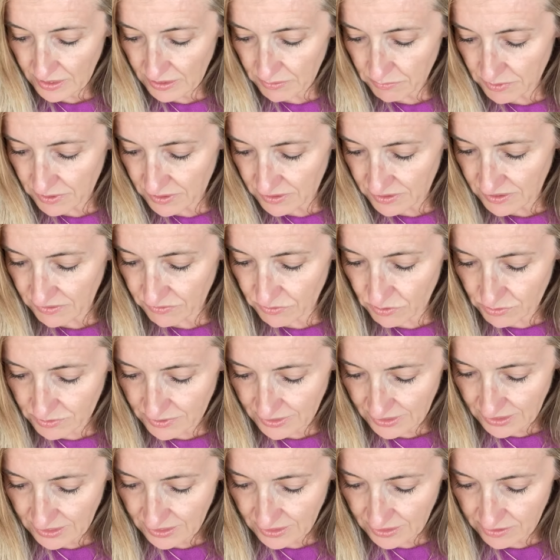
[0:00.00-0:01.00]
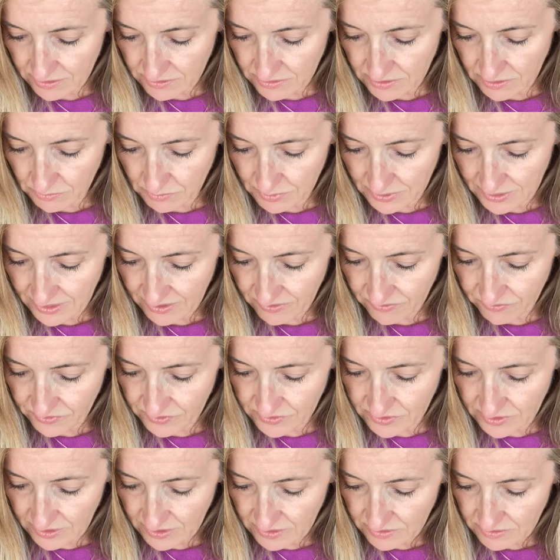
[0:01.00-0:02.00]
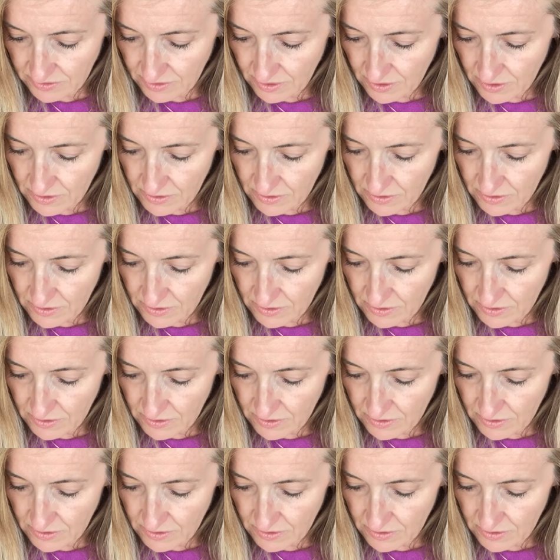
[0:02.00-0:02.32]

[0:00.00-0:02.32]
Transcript: I wanted to see if there was anything else I wanted to emphasize.